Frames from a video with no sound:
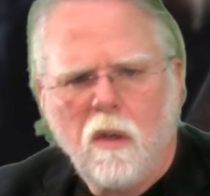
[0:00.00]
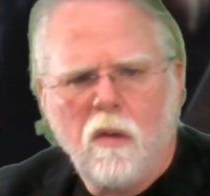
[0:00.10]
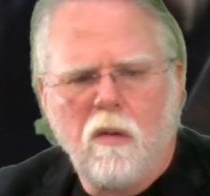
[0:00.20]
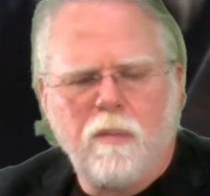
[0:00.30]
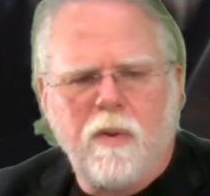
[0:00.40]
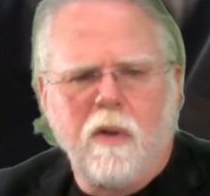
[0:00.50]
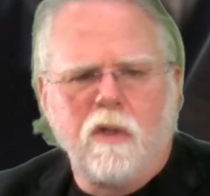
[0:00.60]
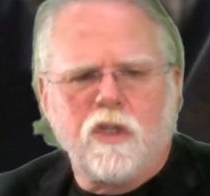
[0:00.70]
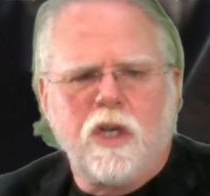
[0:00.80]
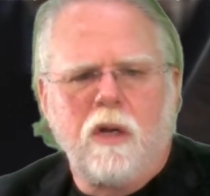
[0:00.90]
who
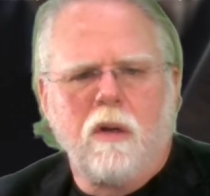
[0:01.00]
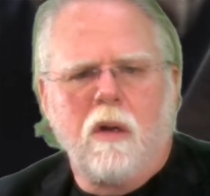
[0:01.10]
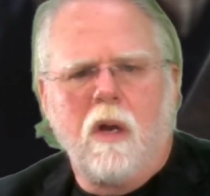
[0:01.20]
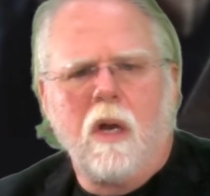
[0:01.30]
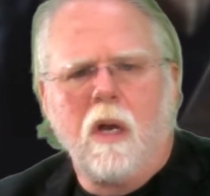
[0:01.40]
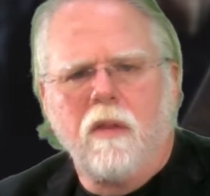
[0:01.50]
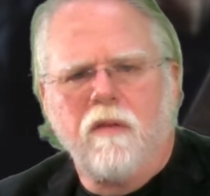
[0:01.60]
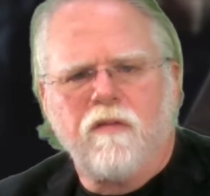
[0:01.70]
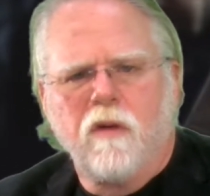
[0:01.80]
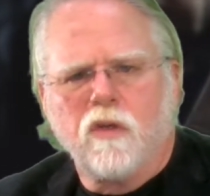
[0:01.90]
appears here on the
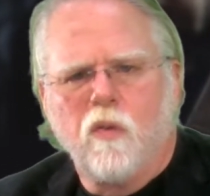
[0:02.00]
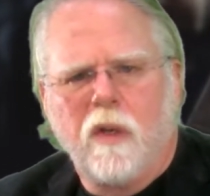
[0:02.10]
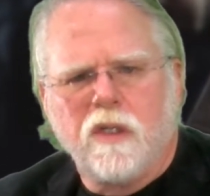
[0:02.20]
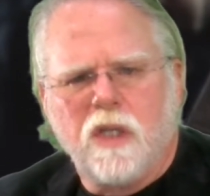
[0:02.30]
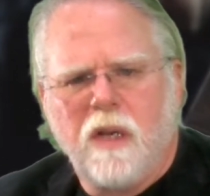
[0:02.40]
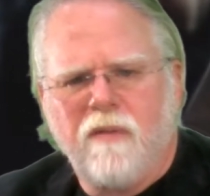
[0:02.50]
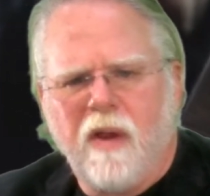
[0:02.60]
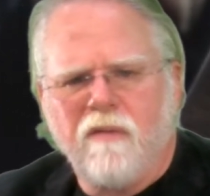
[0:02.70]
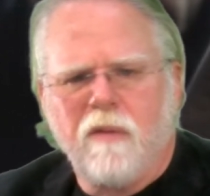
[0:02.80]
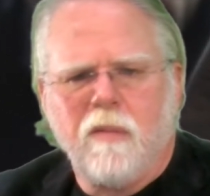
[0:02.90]
first Wednesday of
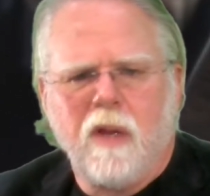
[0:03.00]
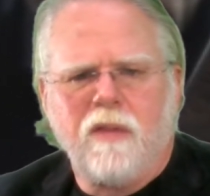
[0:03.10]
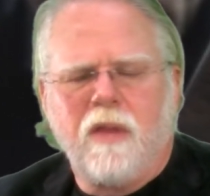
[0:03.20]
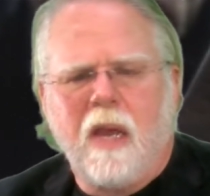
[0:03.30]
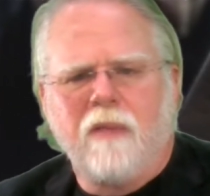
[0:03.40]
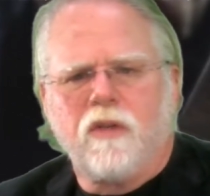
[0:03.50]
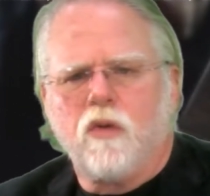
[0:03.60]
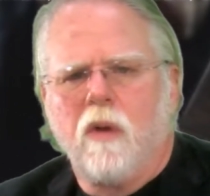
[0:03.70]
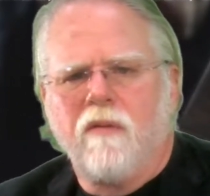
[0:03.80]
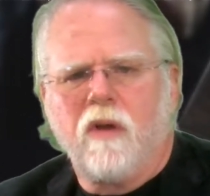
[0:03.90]
every month at the
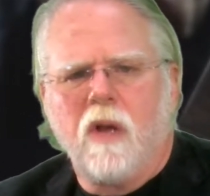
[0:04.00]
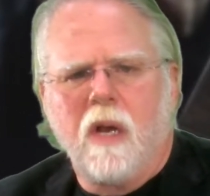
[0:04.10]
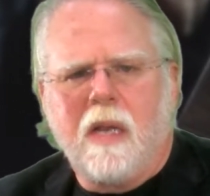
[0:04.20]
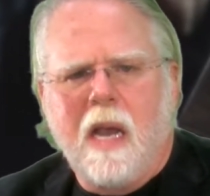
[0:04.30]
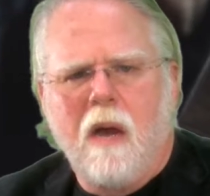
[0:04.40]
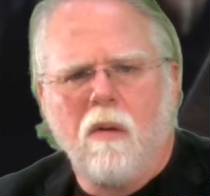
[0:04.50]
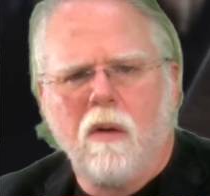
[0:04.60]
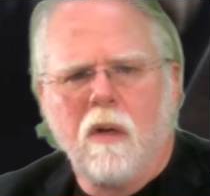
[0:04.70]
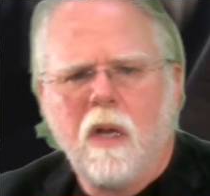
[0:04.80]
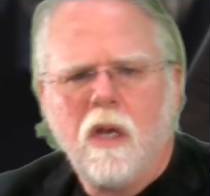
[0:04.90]
12 o'clock
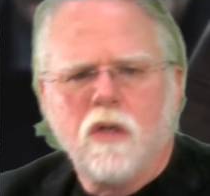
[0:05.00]
hour